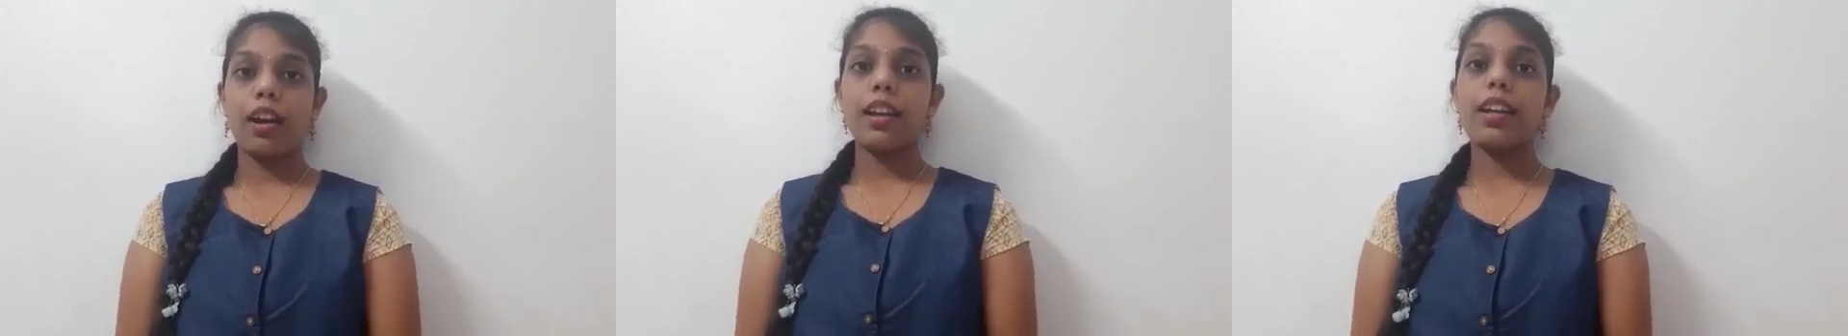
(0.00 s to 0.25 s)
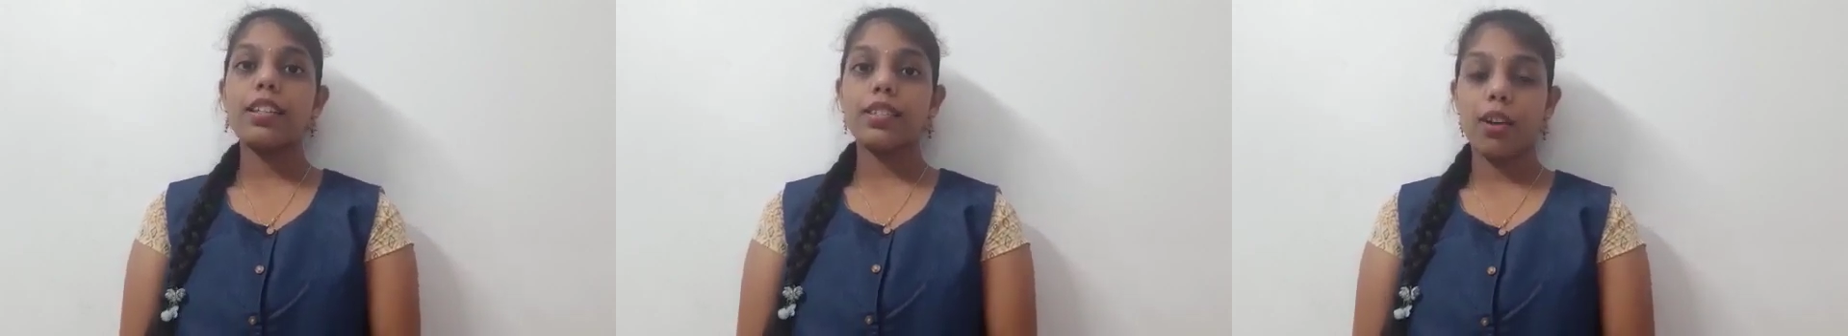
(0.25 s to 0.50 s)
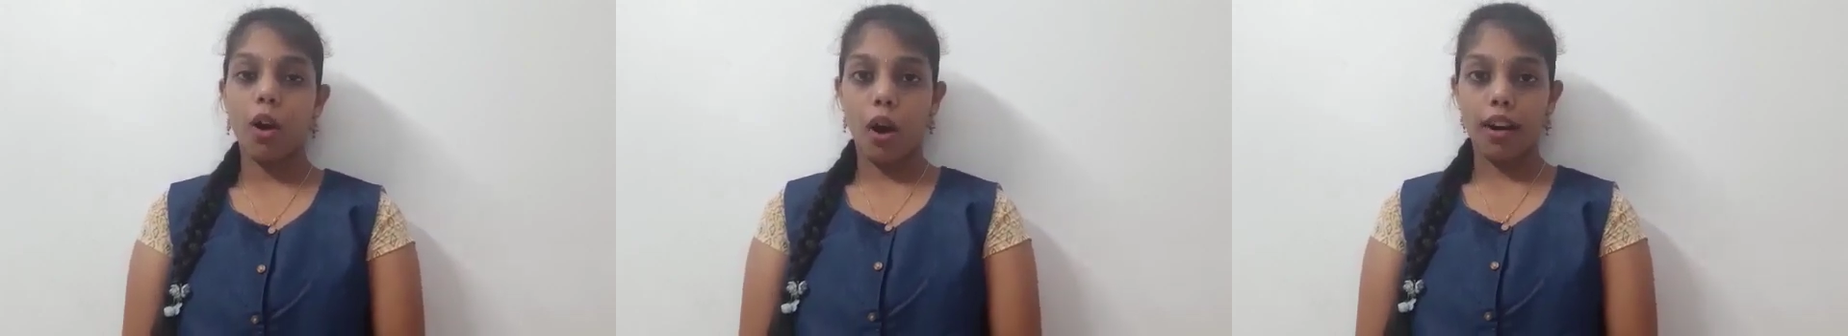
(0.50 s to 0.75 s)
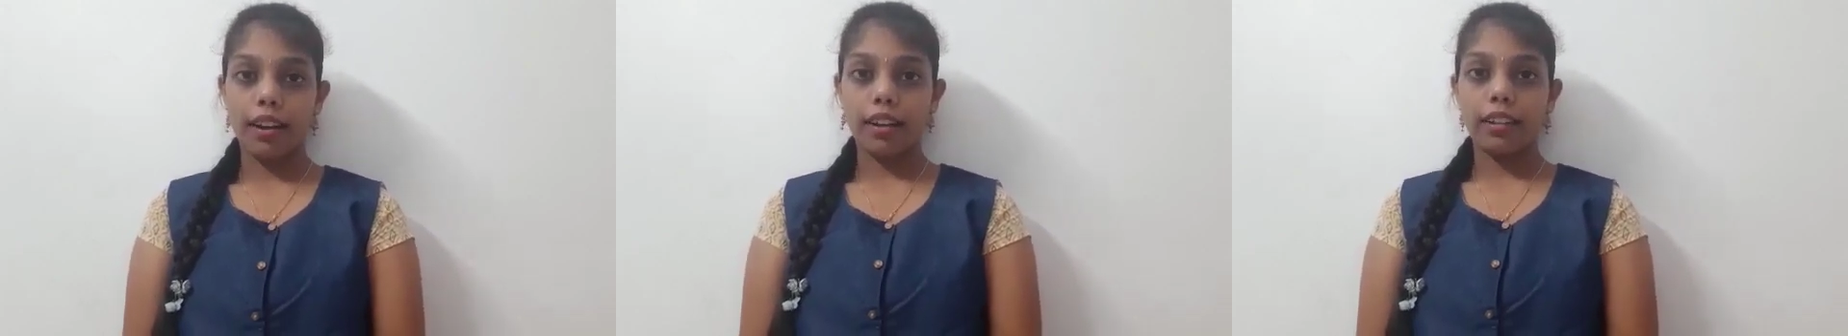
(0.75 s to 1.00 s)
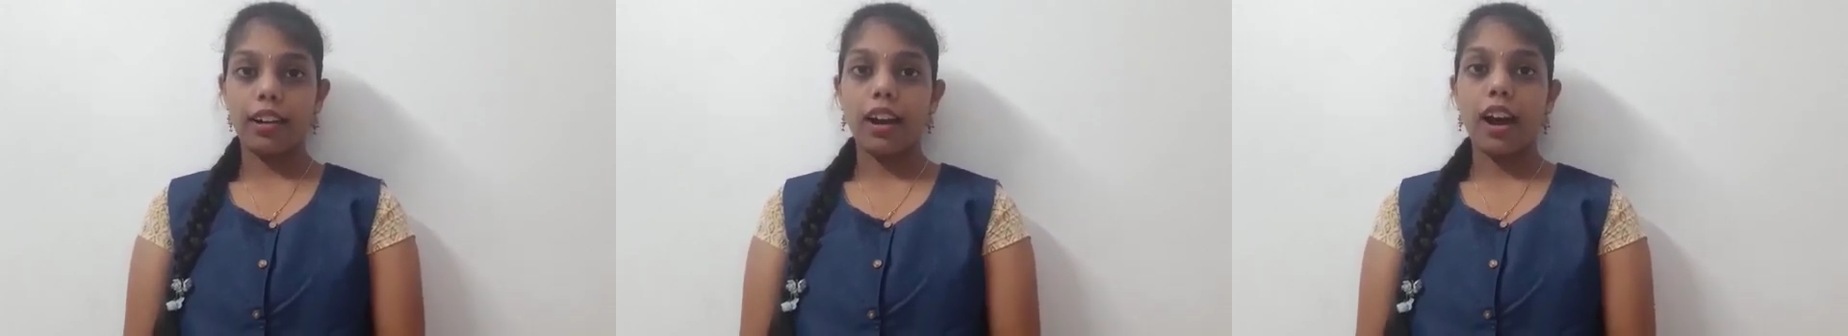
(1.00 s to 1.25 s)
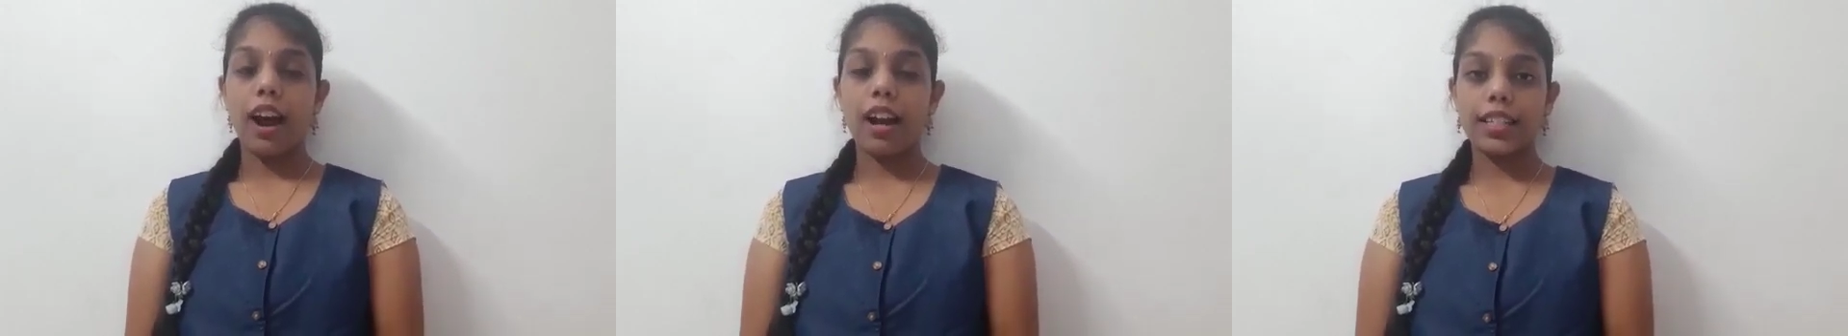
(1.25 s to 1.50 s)
is called
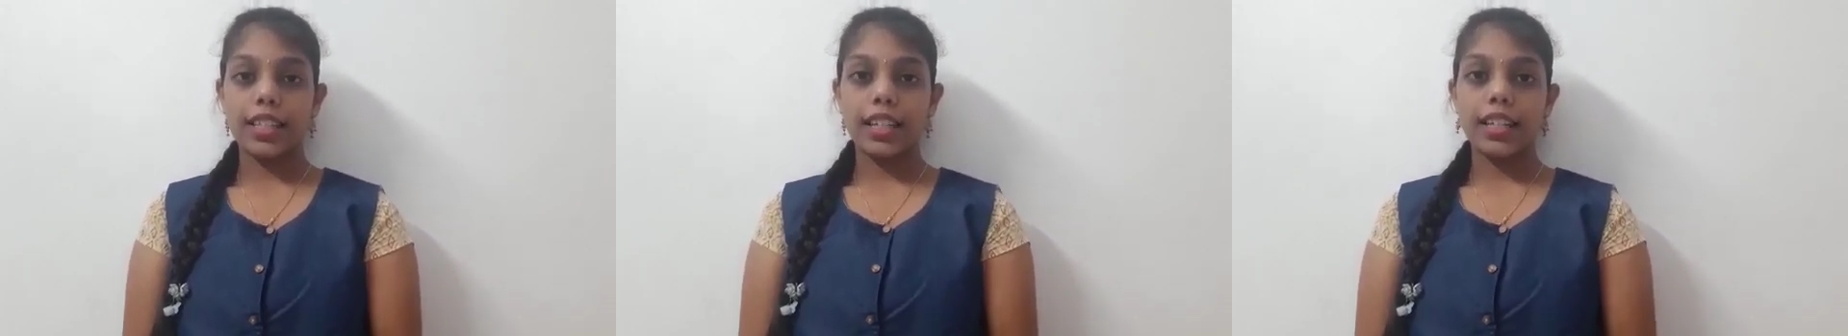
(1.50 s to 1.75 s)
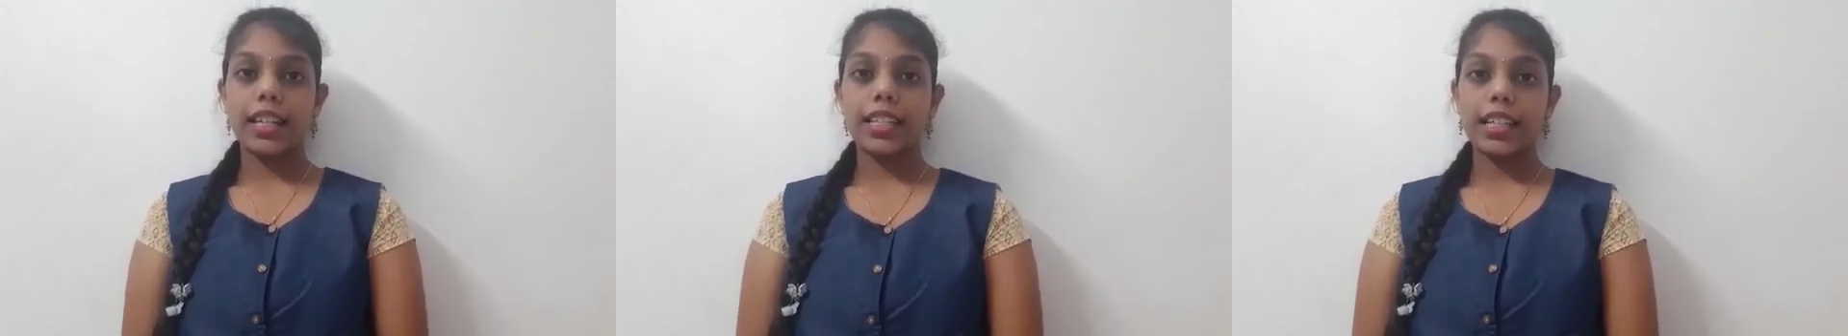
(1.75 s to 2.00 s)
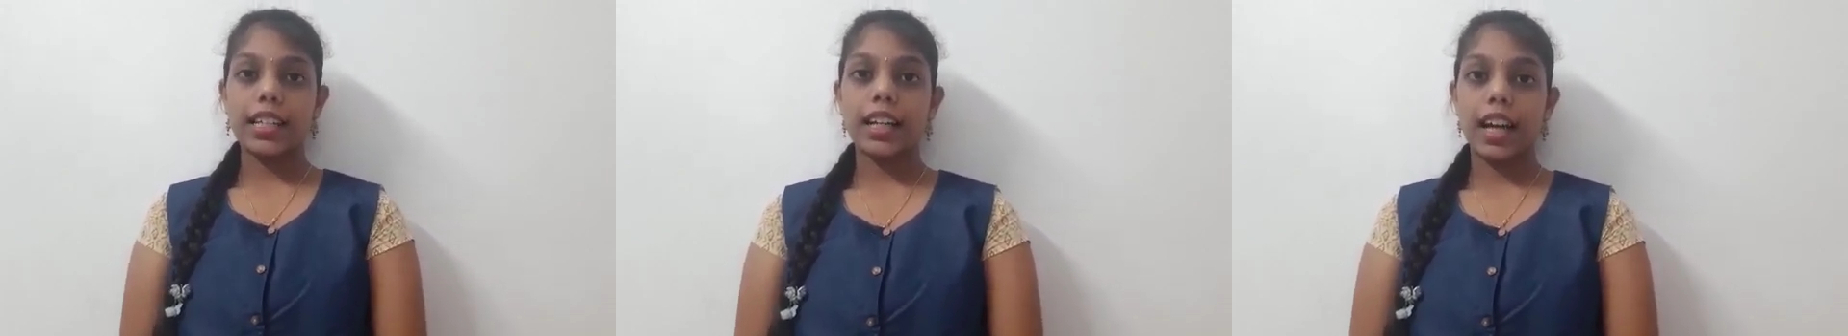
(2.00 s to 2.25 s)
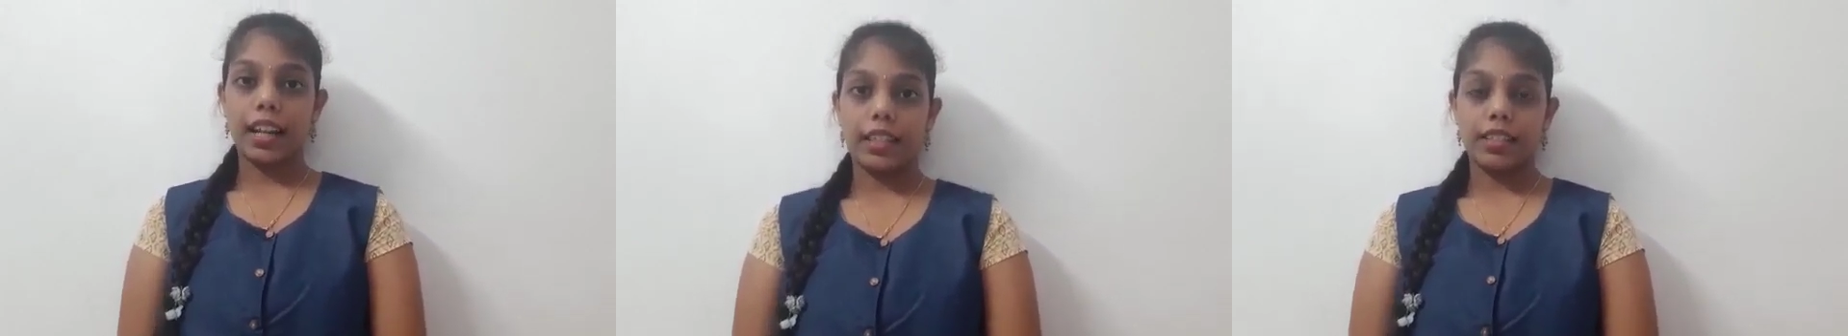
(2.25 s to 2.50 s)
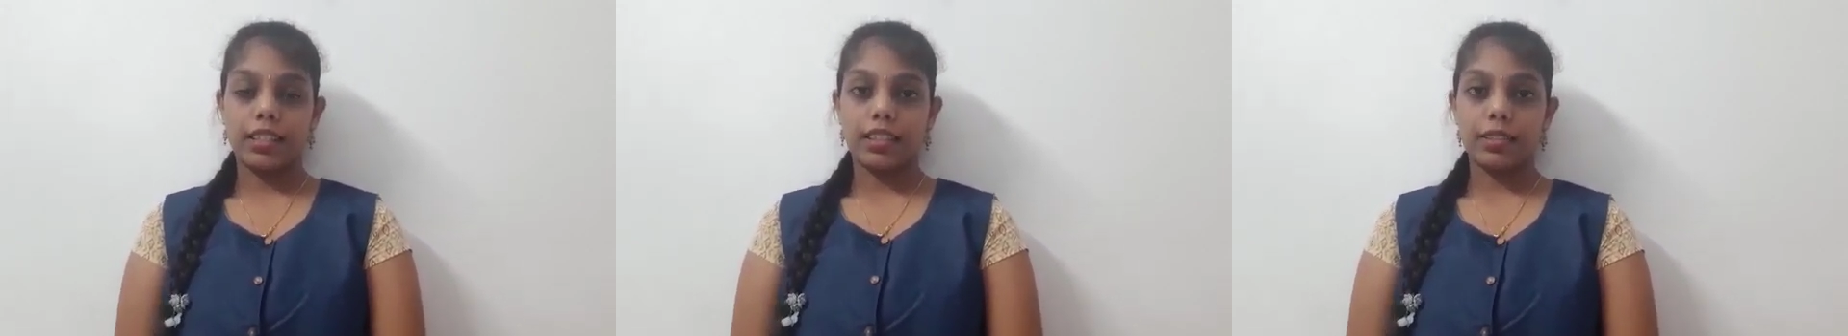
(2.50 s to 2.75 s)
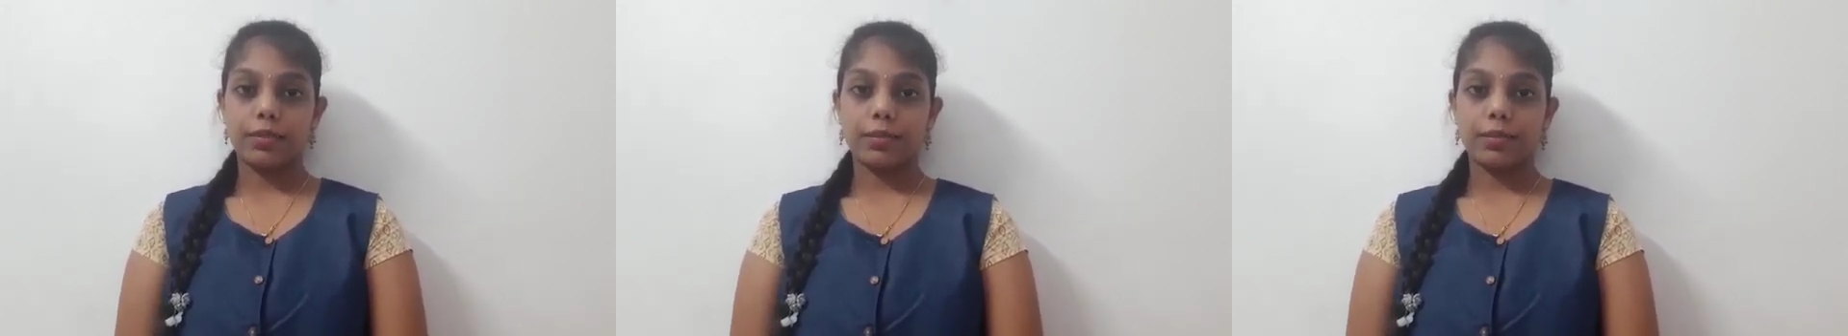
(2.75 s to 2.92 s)
alternating current.